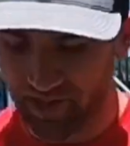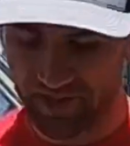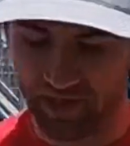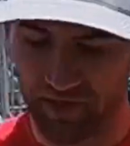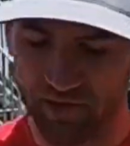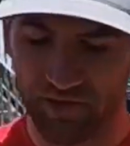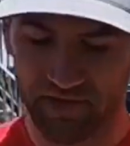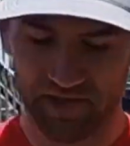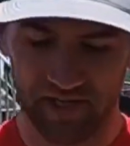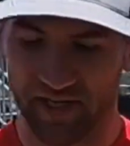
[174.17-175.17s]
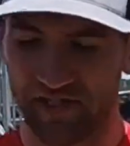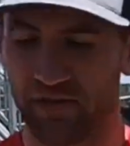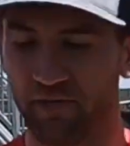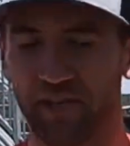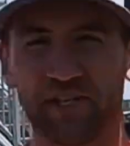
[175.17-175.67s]
to use is
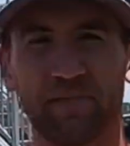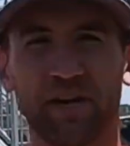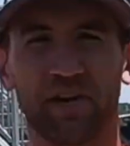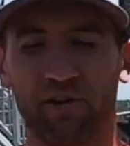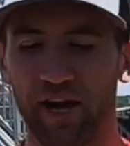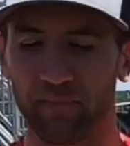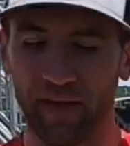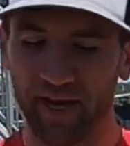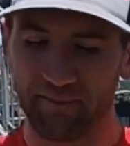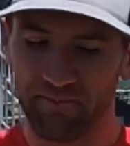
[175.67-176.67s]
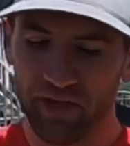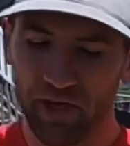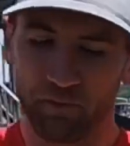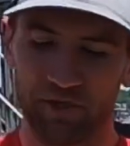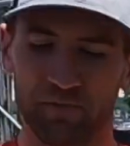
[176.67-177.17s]
going to be a crankbait,
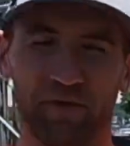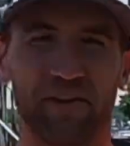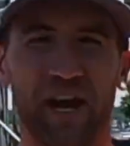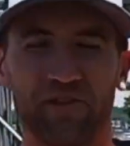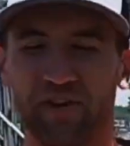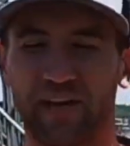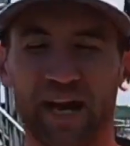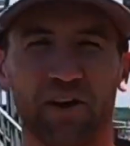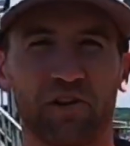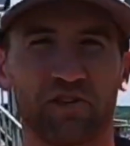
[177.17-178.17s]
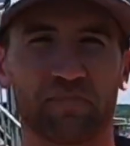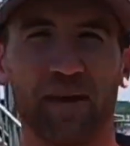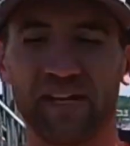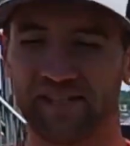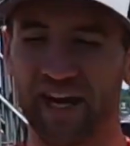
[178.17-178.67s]
which we've got in our Calcos
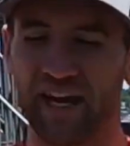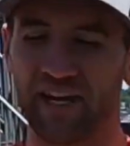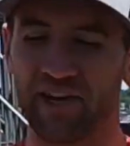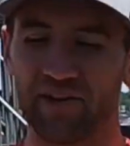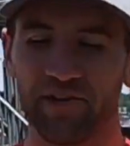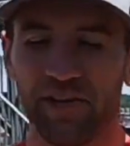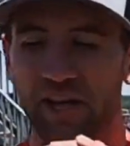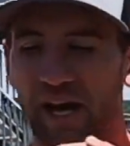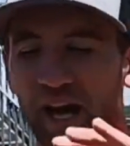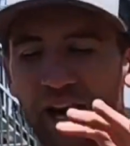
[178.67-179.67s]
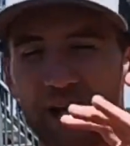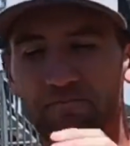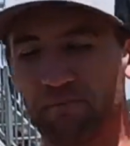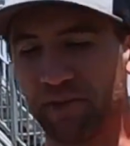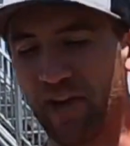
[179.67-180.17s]
bait sack here.
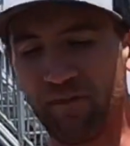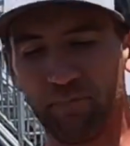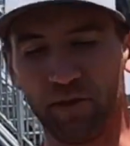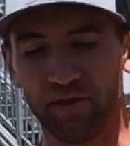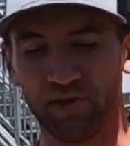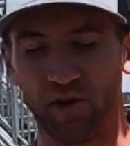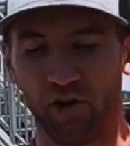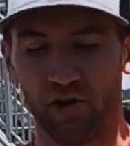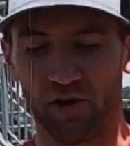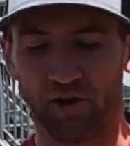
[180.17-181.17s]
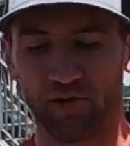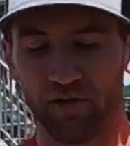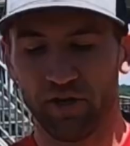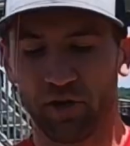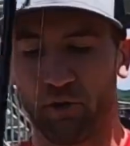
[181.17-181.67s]
We love putting our
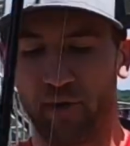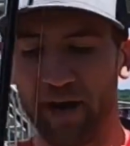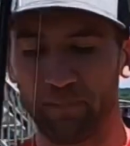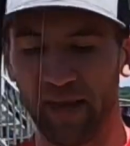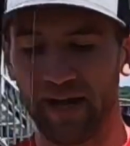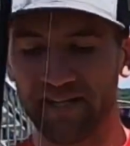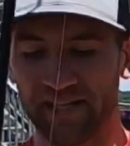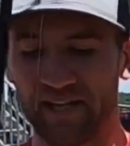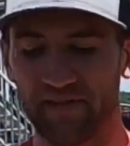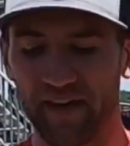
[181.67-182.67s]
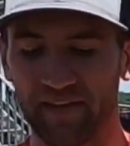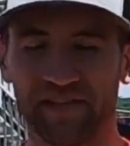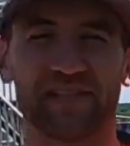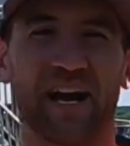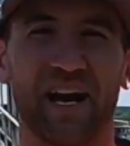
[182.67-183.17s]
crankbaits, anything
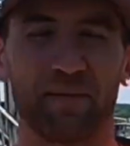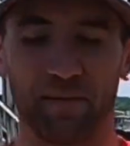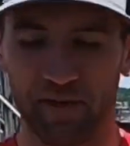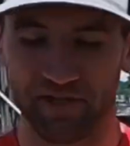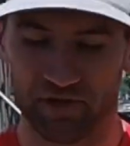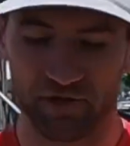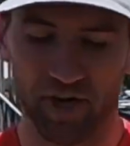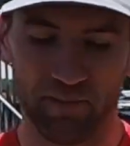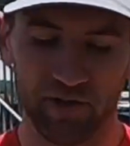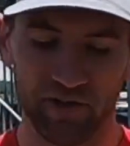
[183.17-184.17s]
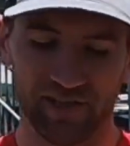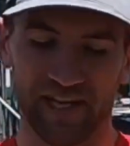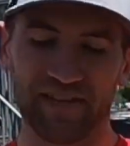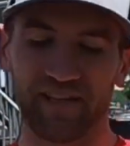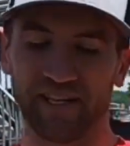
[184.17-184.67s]
that's got a bunch of treble hooks
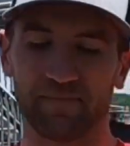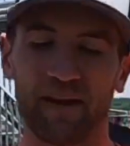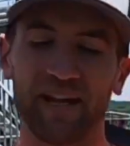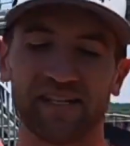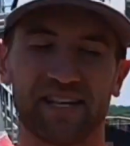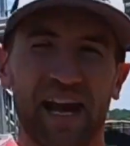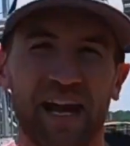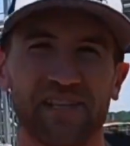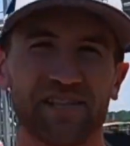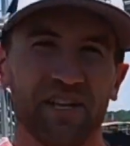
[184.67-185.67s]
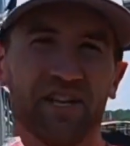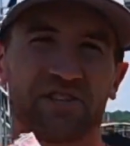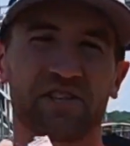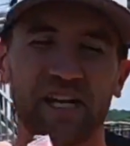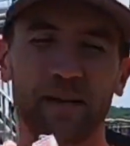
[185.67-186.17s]
in these bait sacks.
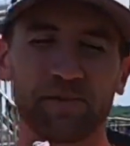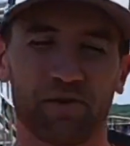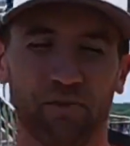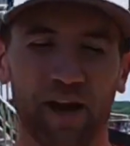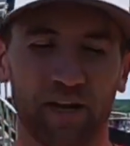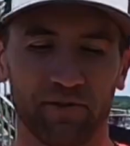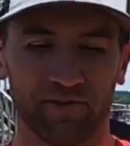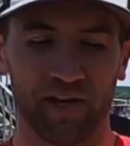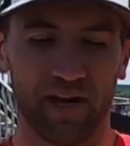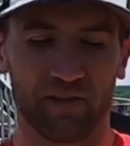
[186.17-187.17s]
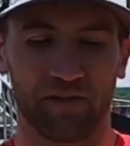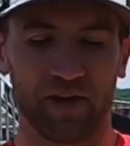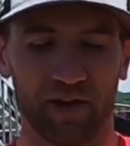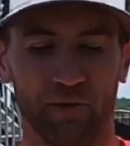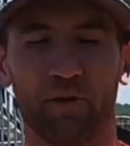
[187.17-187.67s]
Just keeps your rod
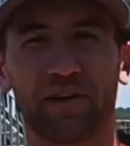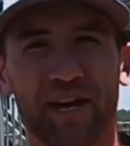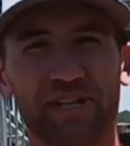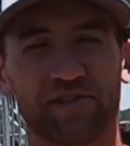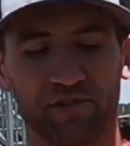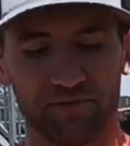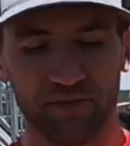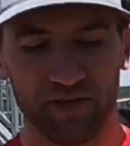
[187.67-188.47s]
organizer